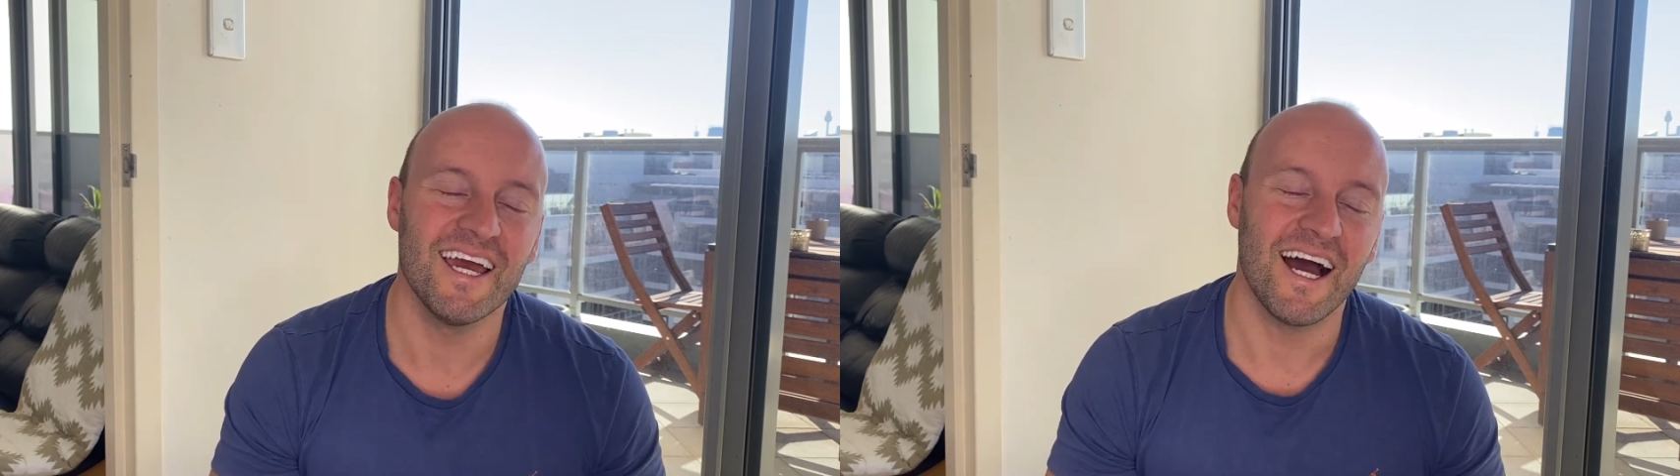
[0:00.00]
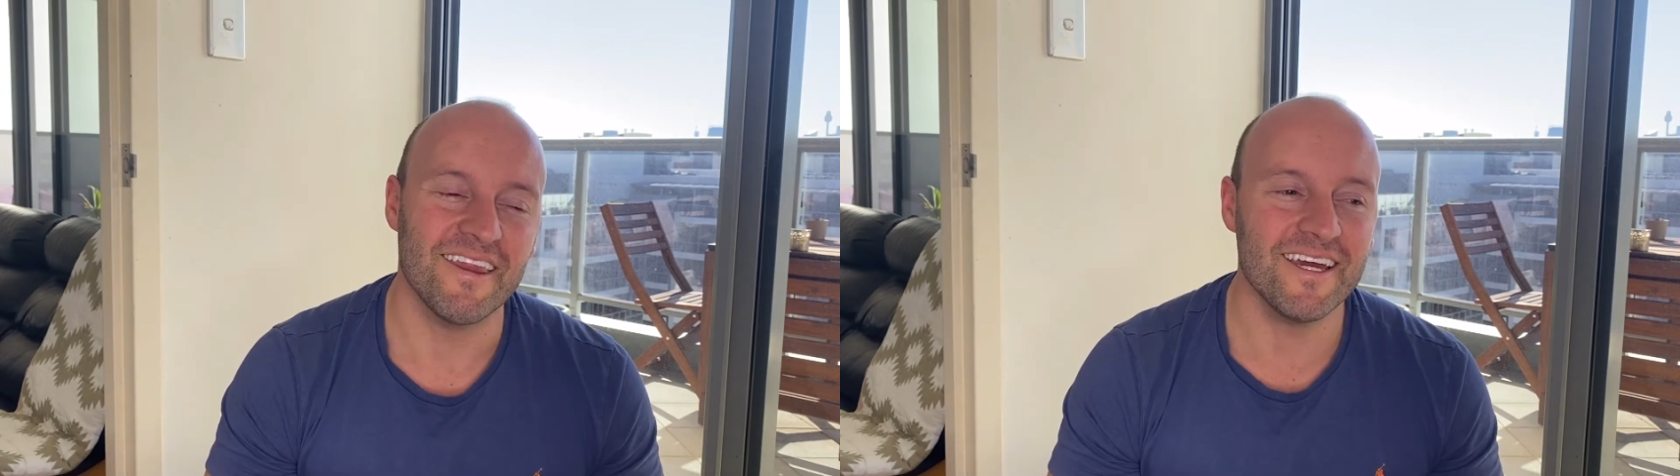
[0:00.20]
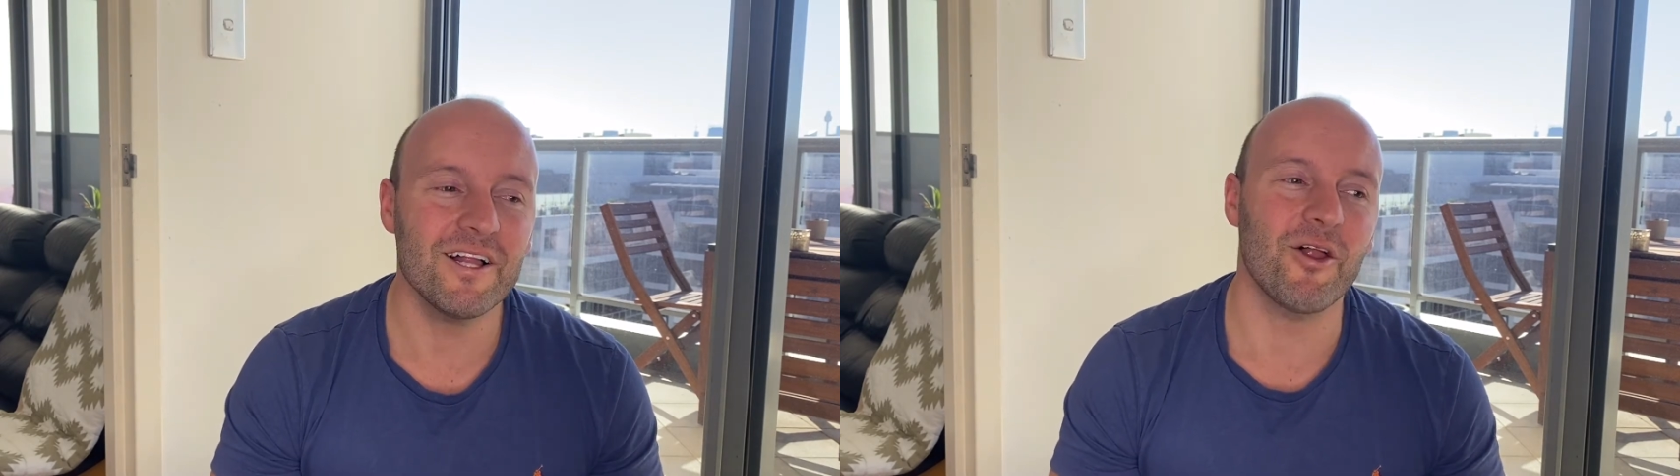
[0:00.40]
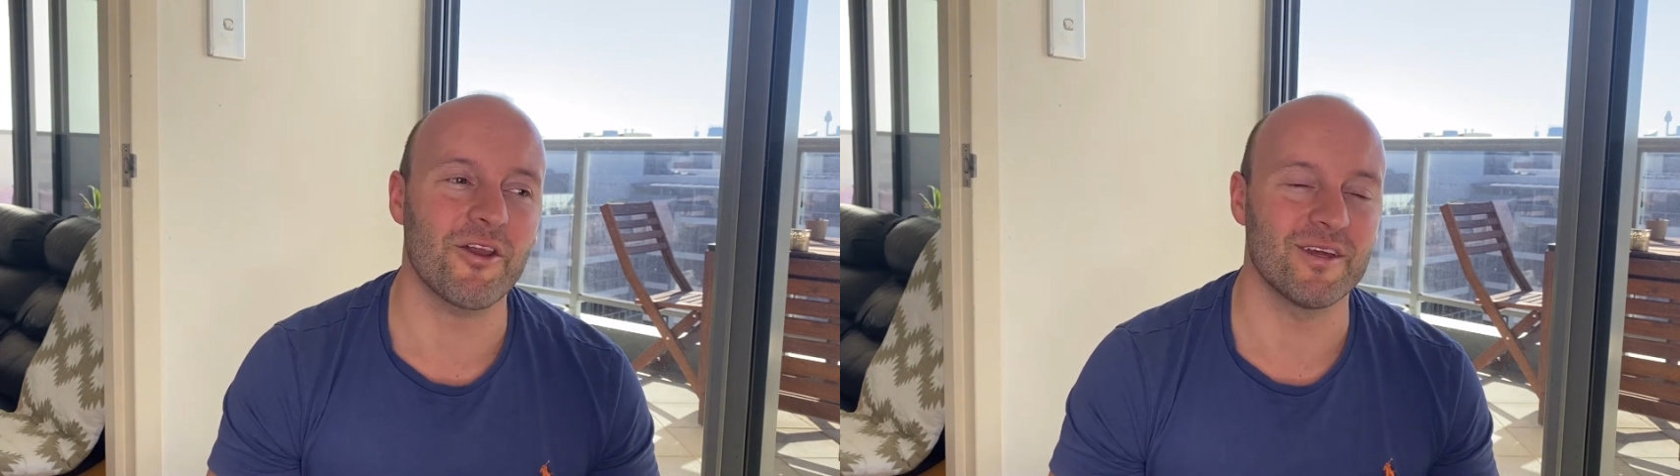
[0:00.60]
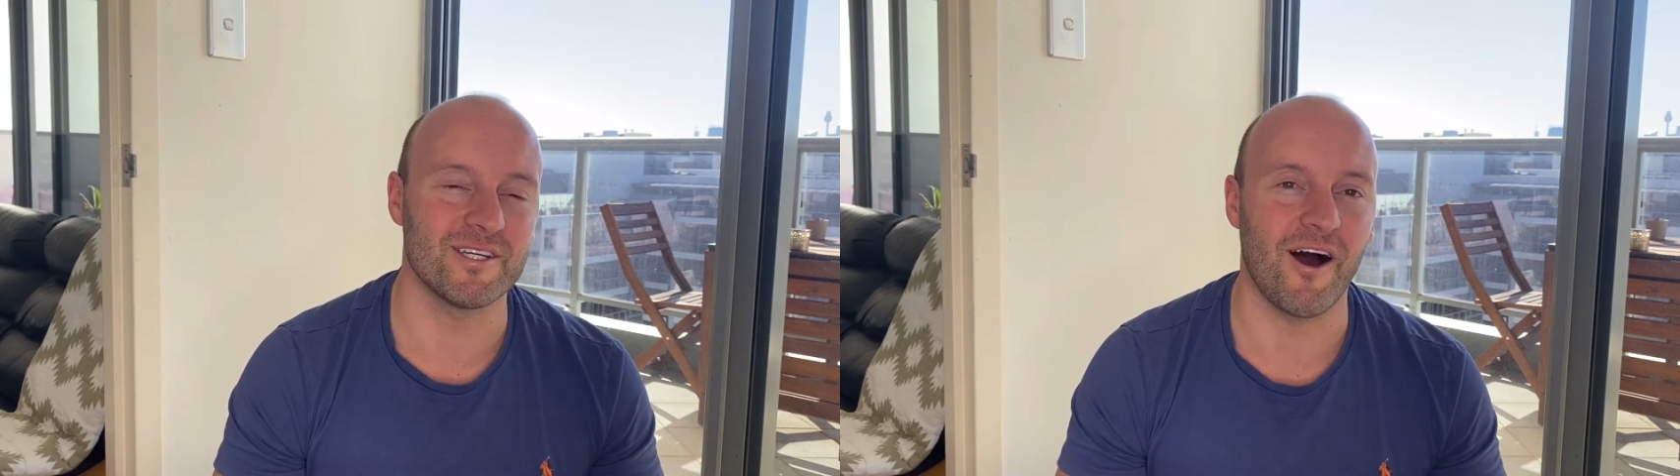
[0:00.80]
I think a lot of
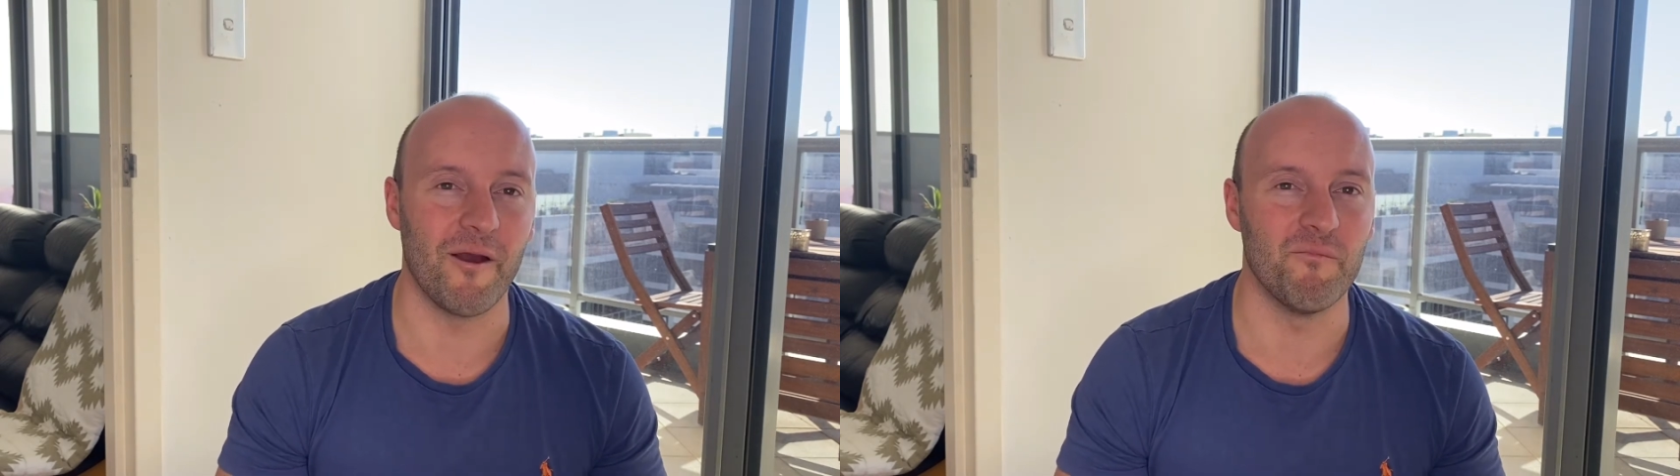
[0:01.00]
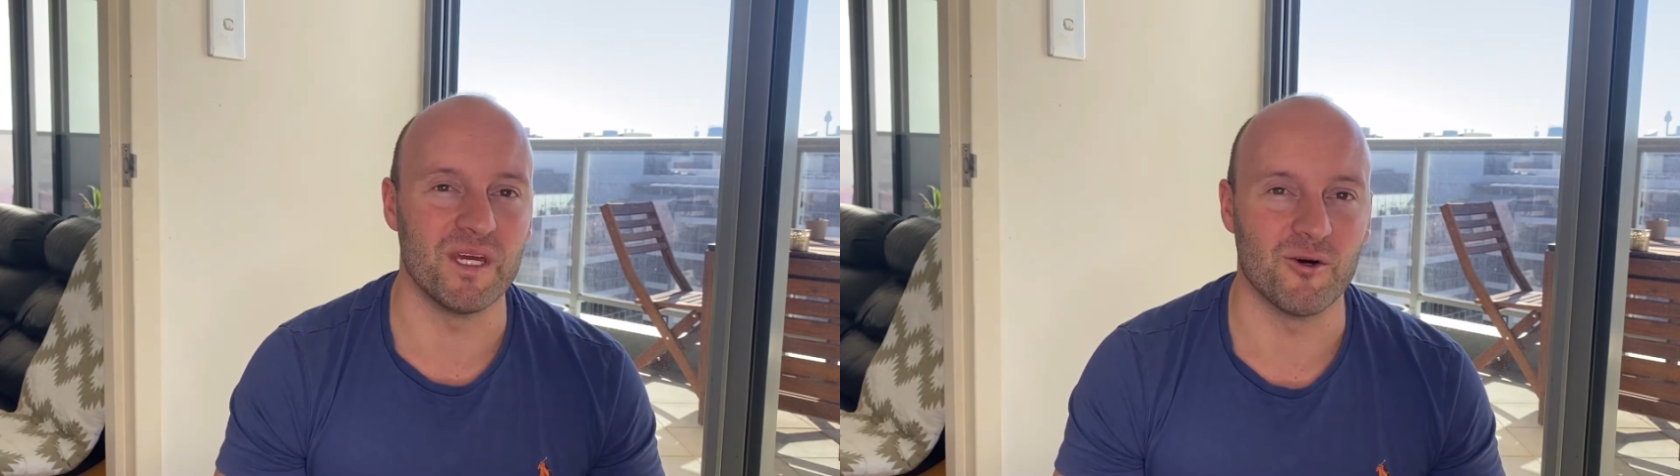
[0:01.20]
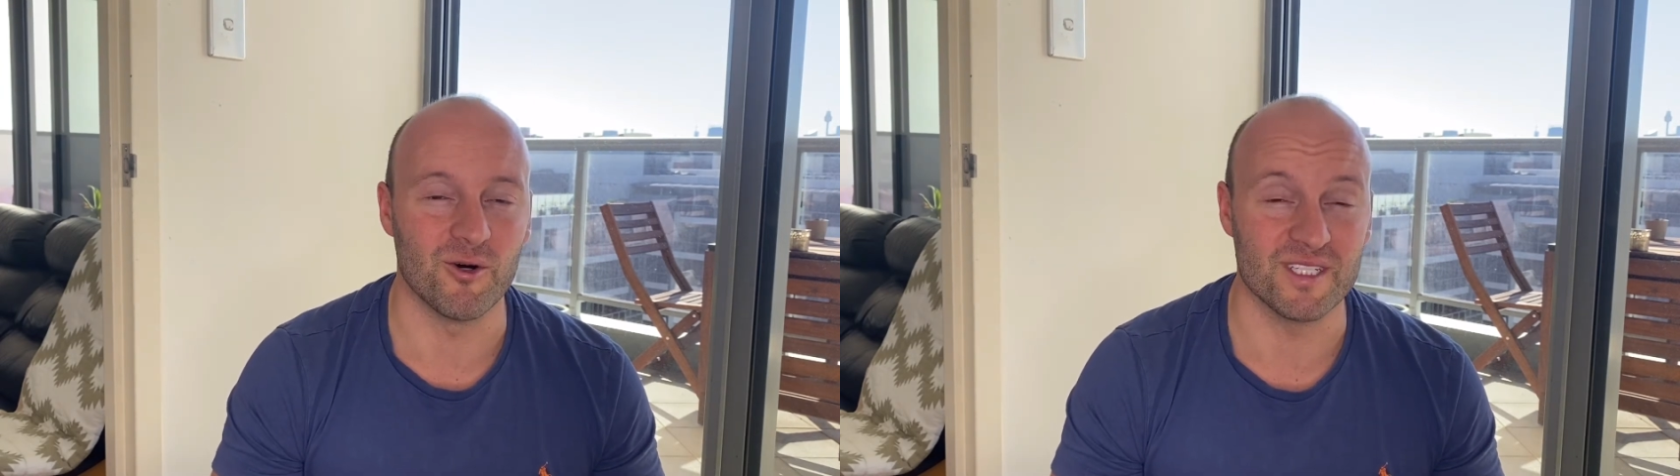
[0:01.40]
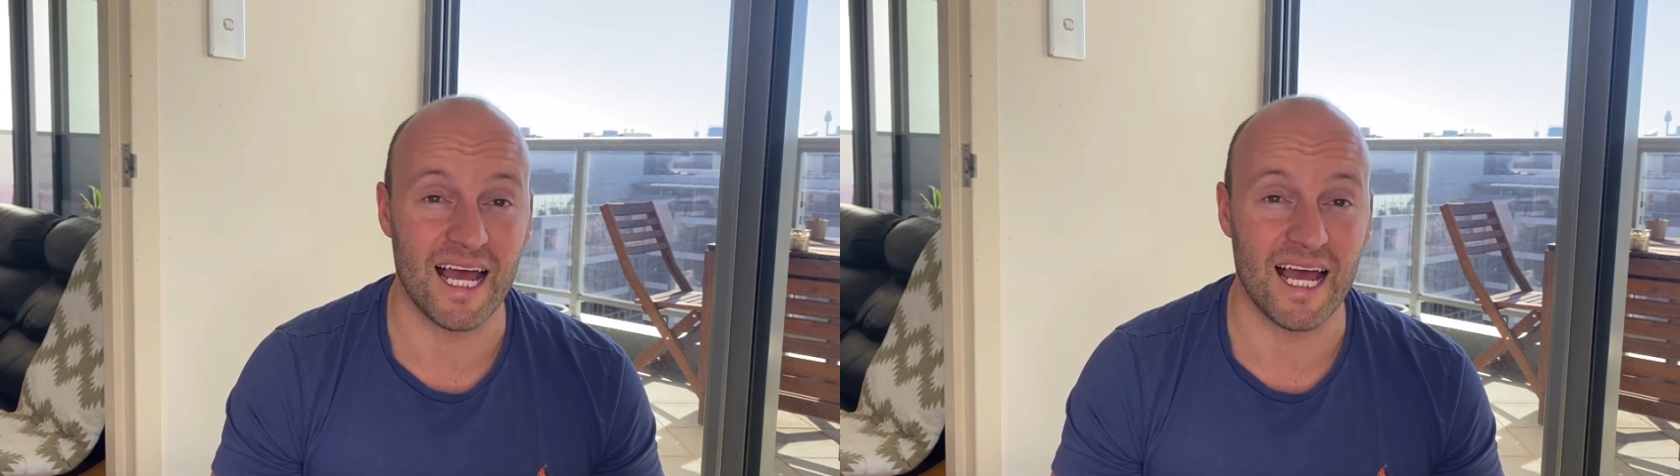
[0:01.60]
the time, because